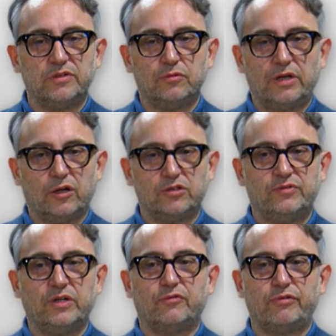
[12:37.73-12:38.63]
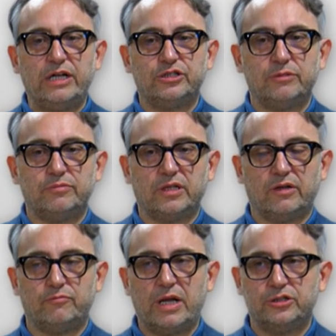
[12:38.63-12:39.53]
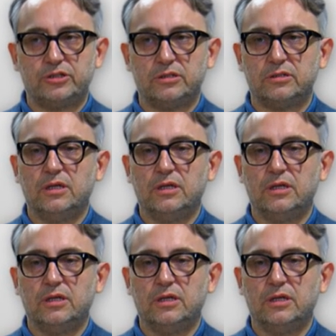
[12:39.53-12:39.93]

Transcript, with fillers: if you like, or civic friendship that I've mentioned,